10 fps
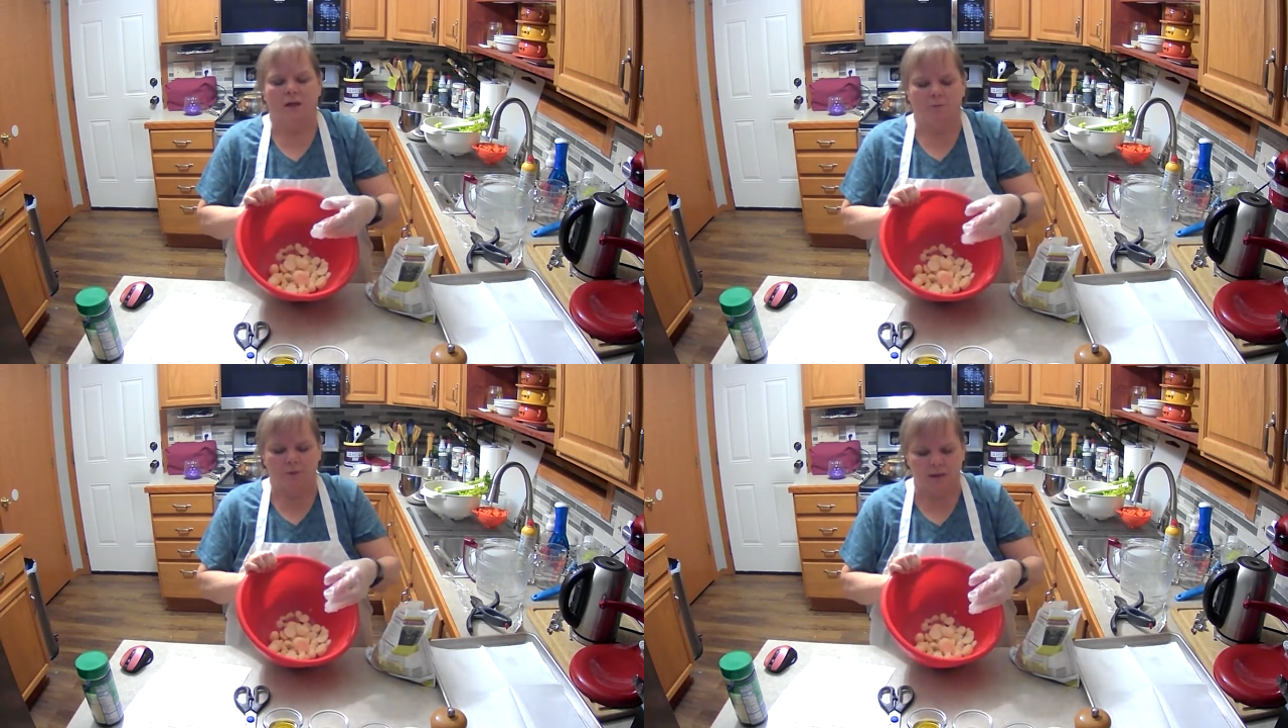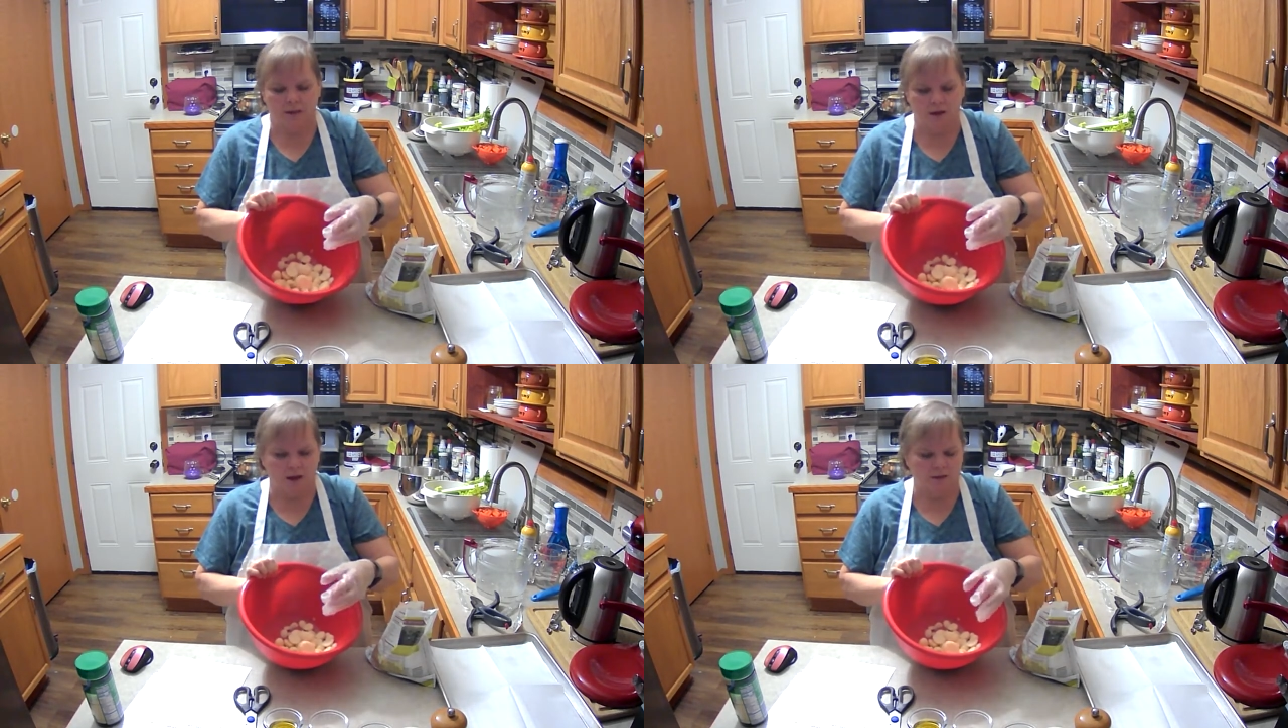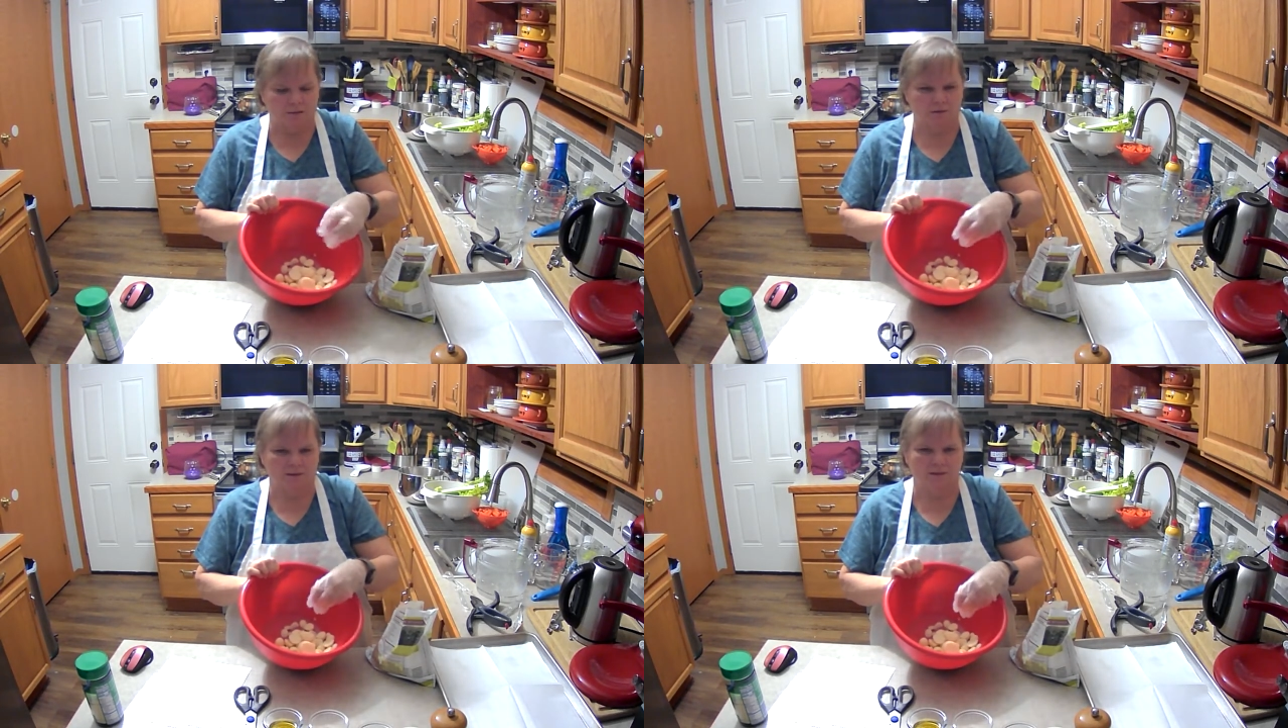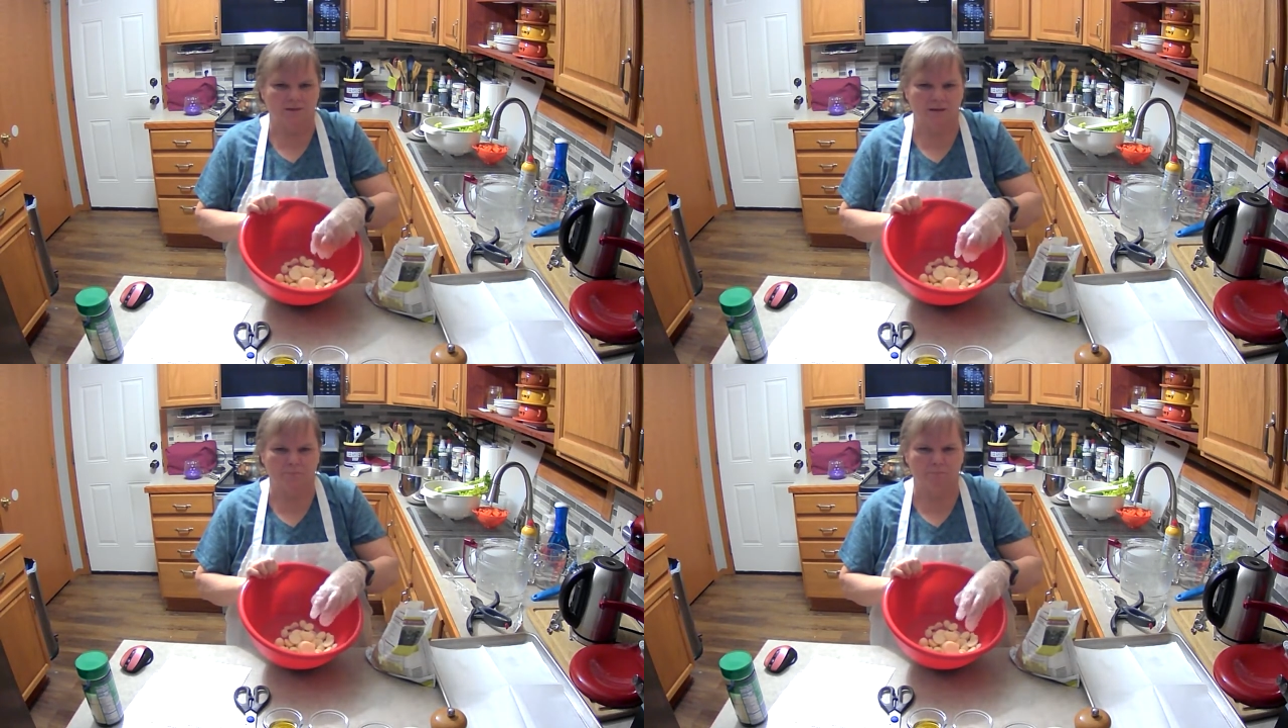but not
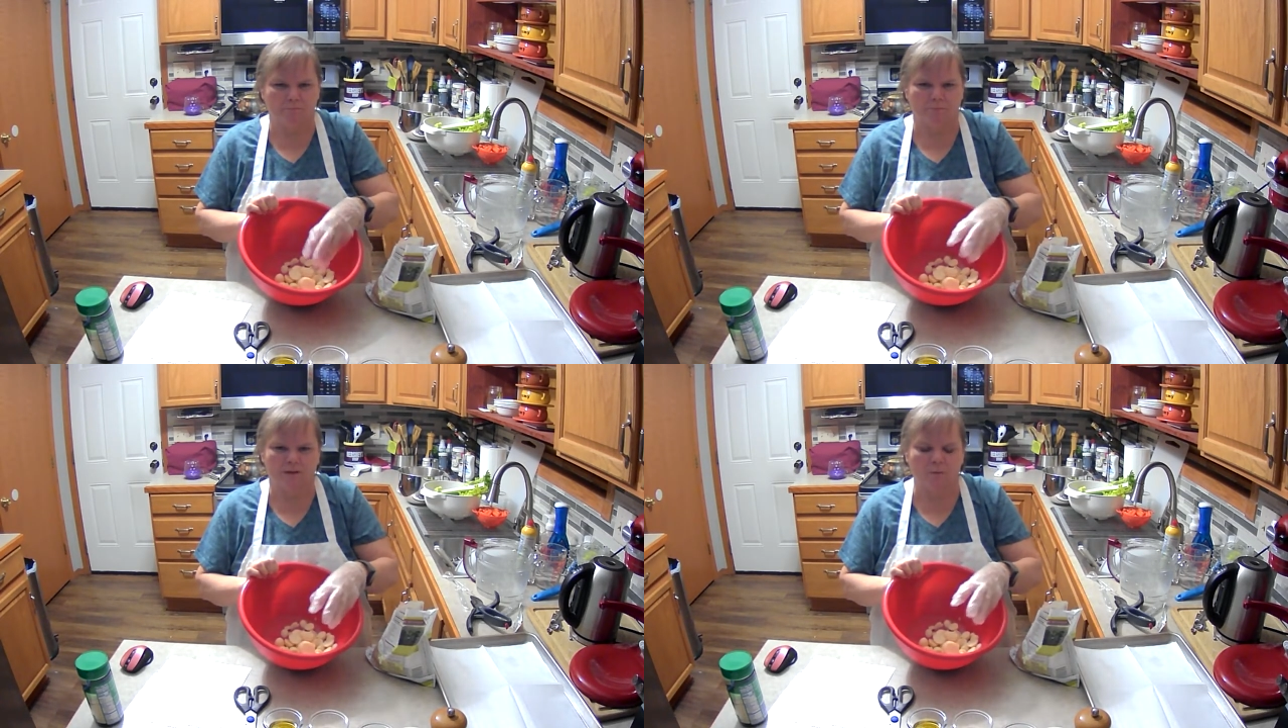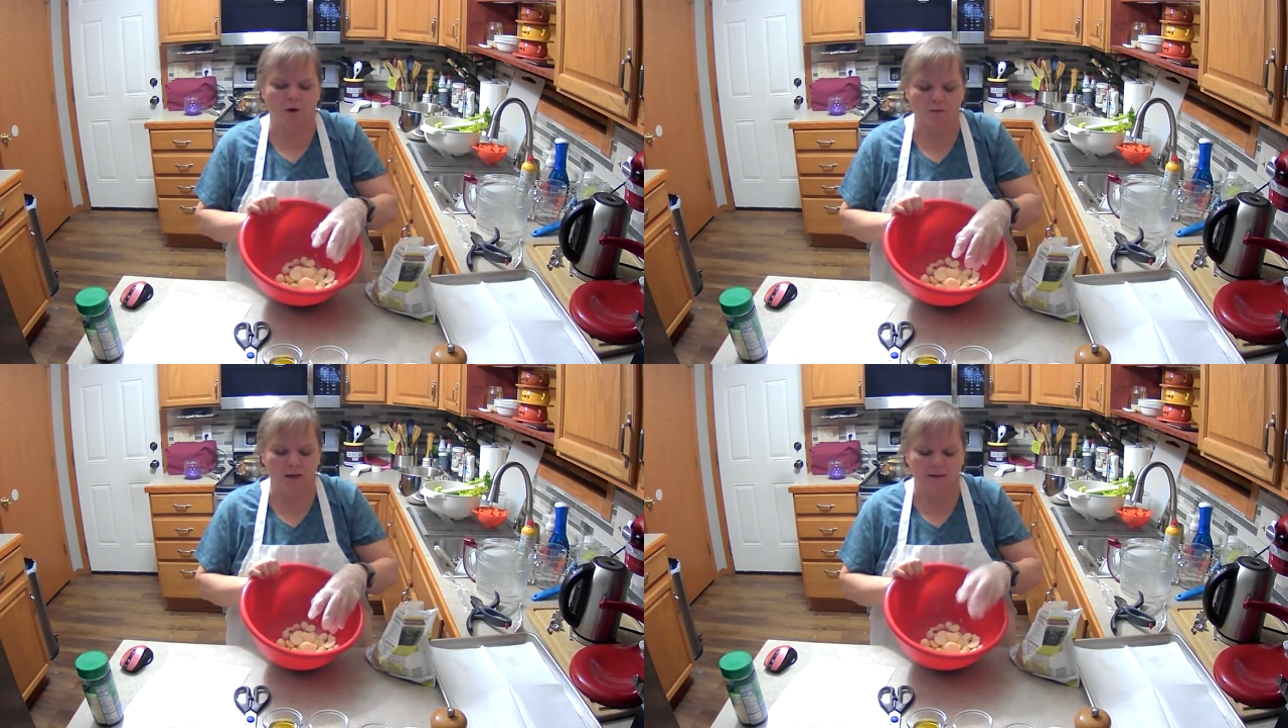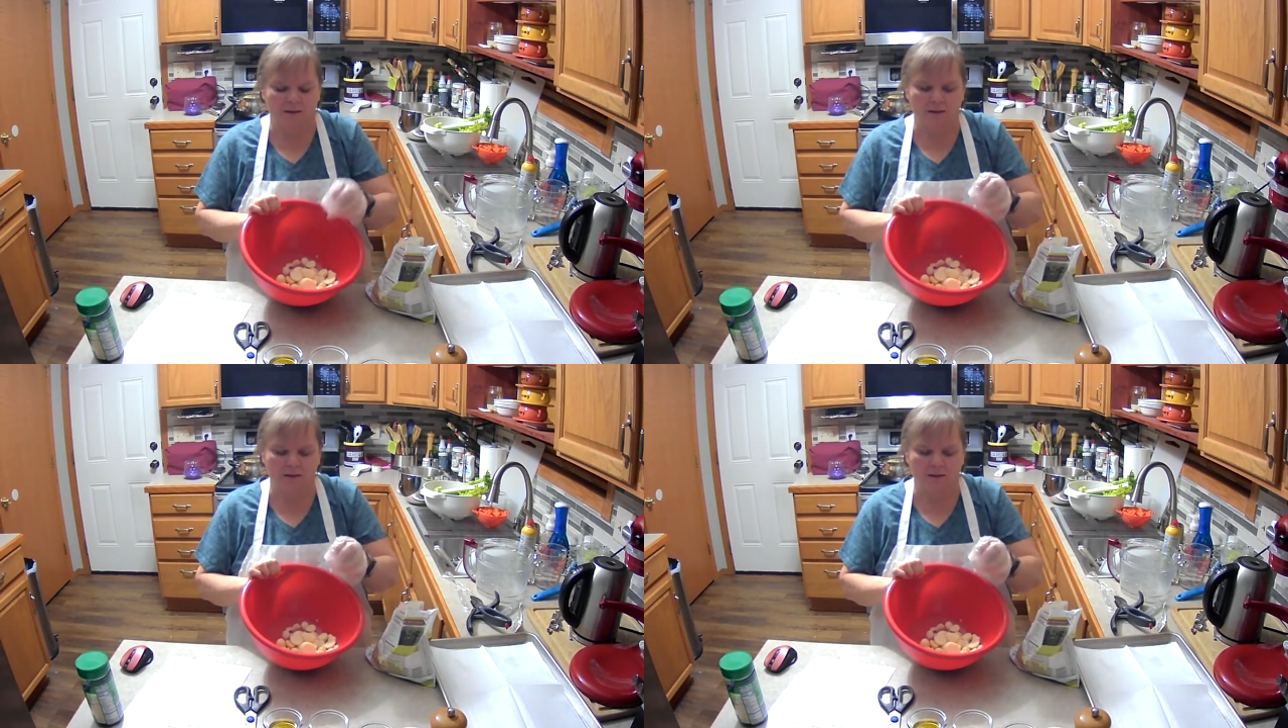small dice,